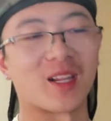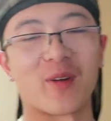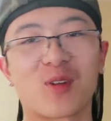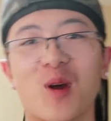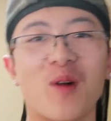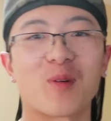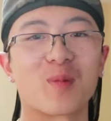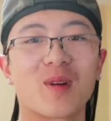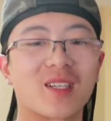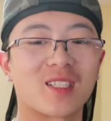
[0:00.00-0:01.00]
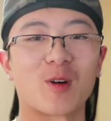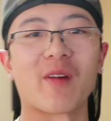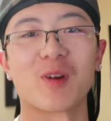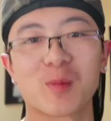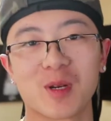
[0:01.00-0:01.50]
left off on us
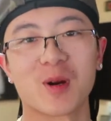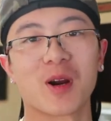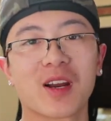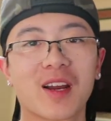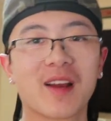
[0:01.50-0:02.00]
driving home to New York.